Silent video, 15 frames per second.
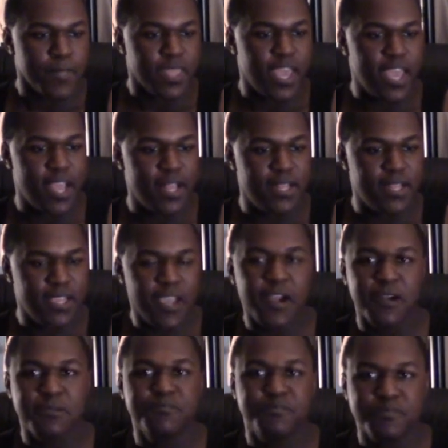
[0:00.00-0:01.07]
And
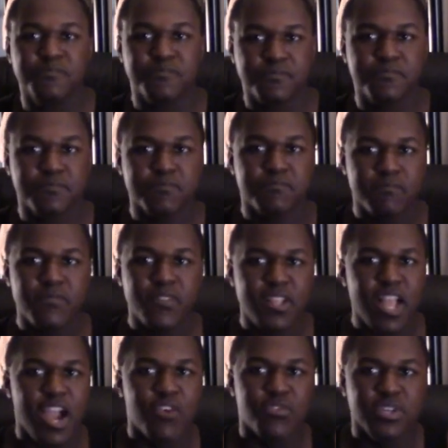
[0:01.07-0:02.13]
yeah,
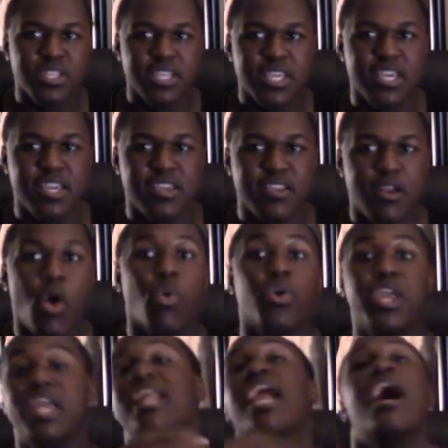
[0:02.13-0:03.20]

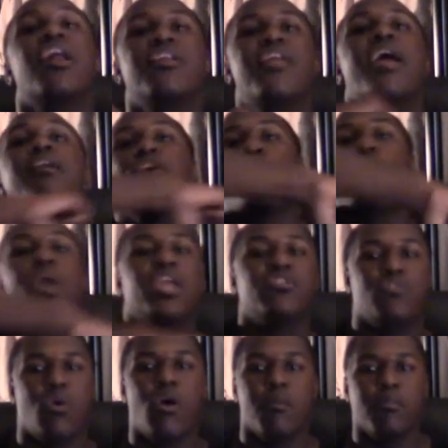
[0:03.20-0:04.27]
getting out of that and going
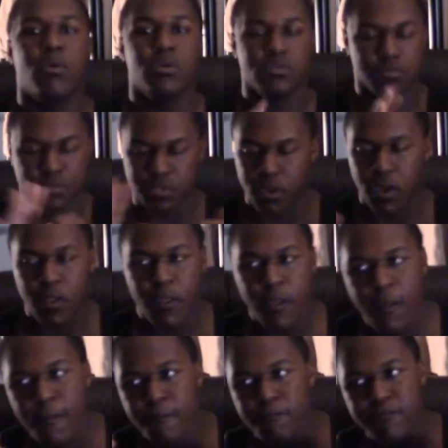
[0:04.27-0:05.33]
into arm bars. I'm sorry.
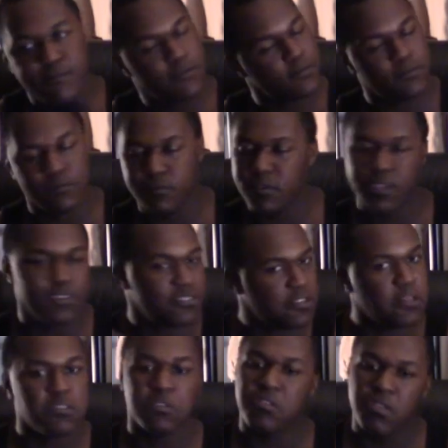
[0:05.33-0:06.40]
See,
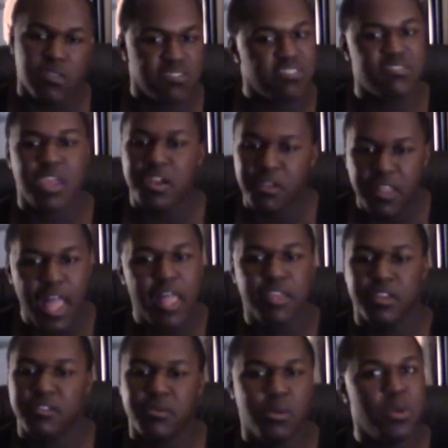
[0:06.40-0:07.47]
it's a
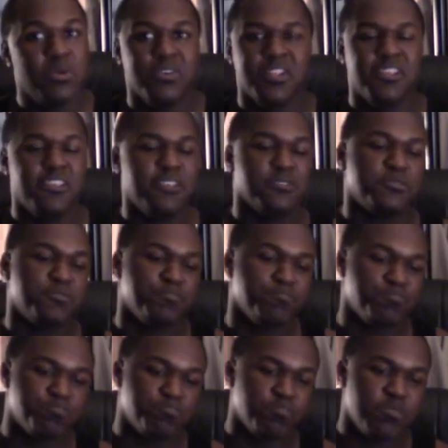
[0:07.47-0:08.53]
technicality to it. It really is.
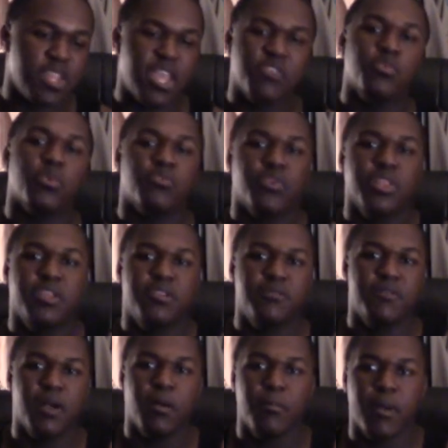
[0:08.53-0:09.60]
That's what really
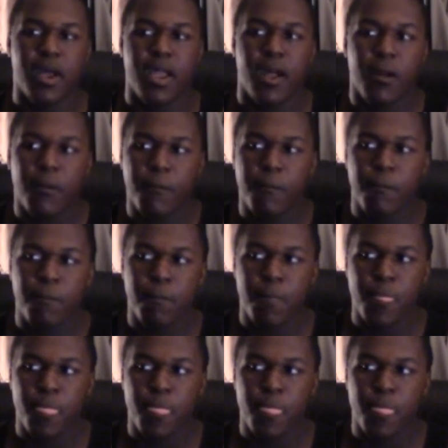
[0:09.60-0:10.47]
developed my